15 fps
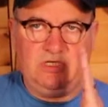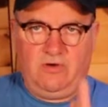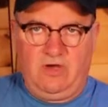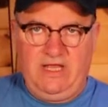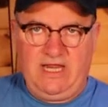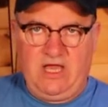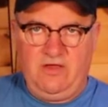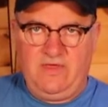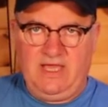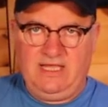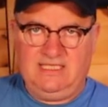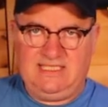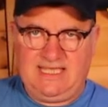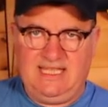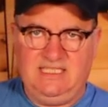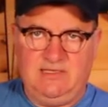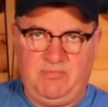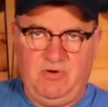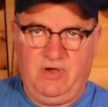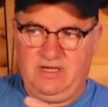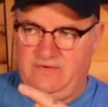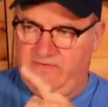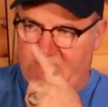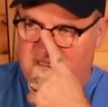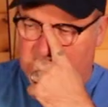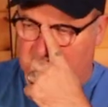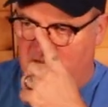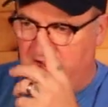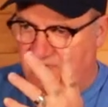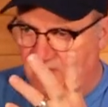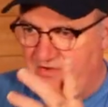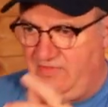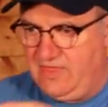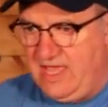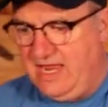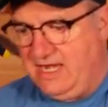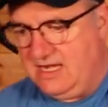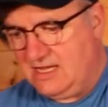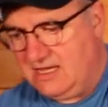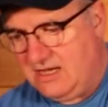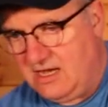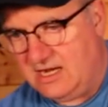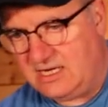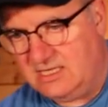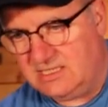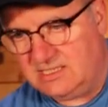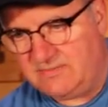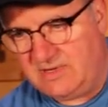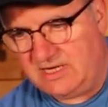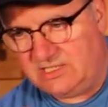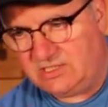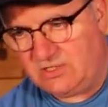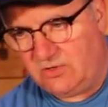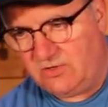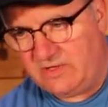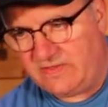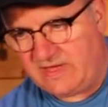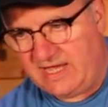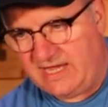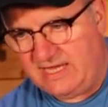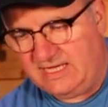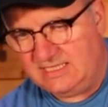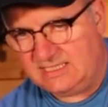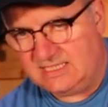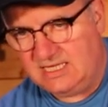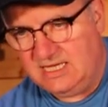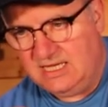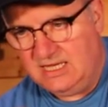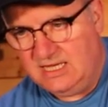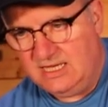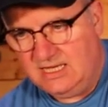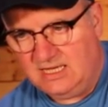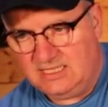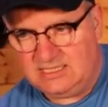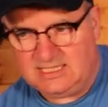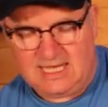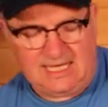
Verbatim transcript: so I know that is center point for the servo then I can just make sure that that is as